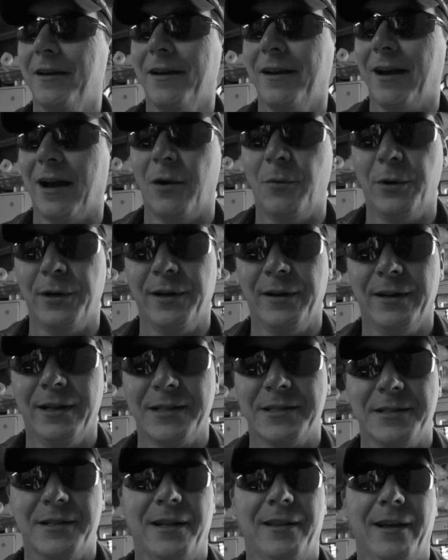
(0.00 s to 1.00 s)
I wouldn't
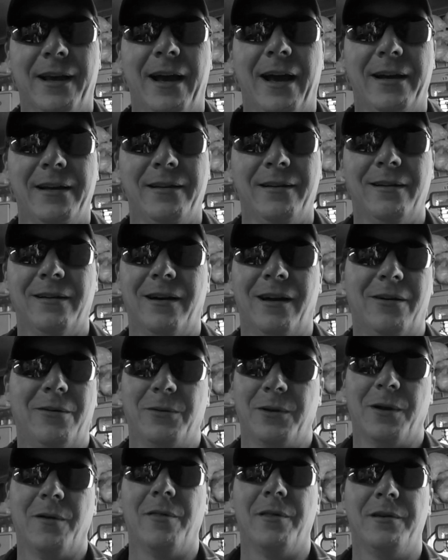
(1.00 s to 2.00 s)
listen to that. I
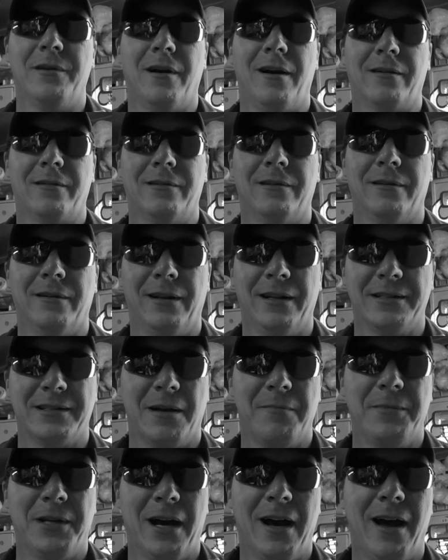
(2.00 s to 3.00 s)
don't go to the doctor unless
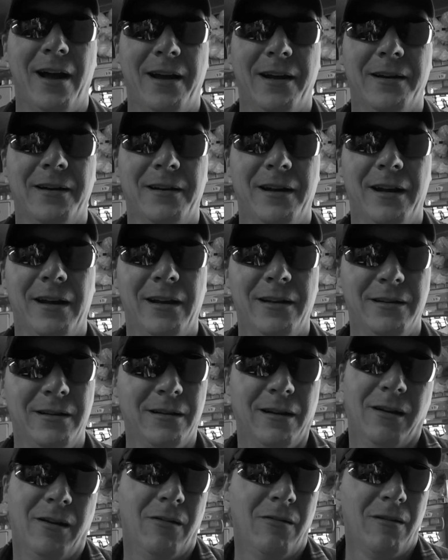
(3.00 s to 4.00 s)
I'm dying.
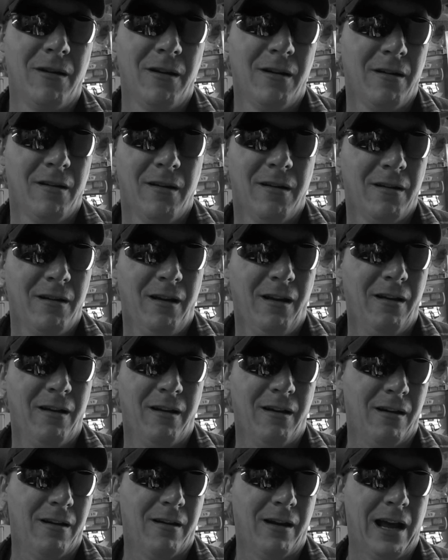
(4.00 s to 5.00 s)
And,
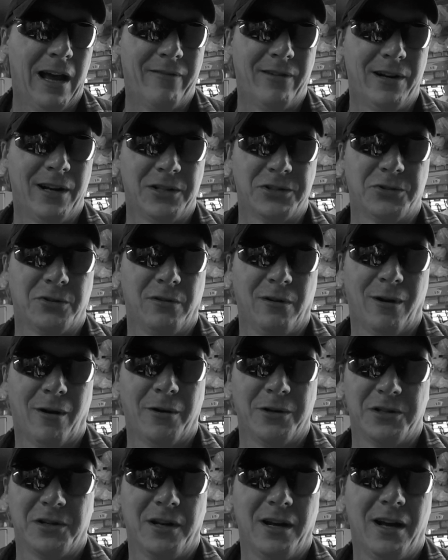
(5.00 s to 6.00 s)
having extra
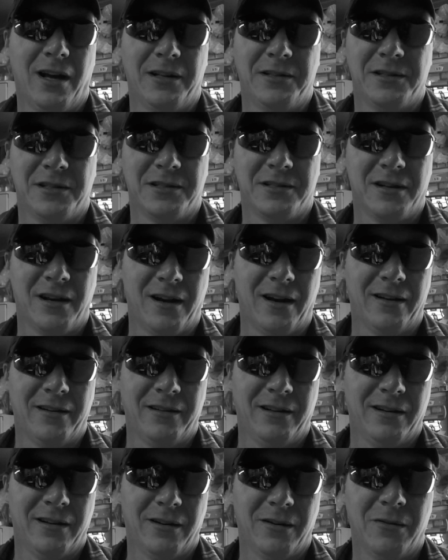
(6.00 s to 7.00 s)
large nuts is not
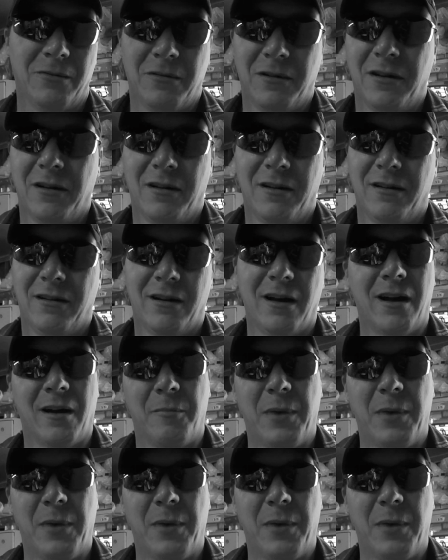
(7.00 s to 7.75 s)
a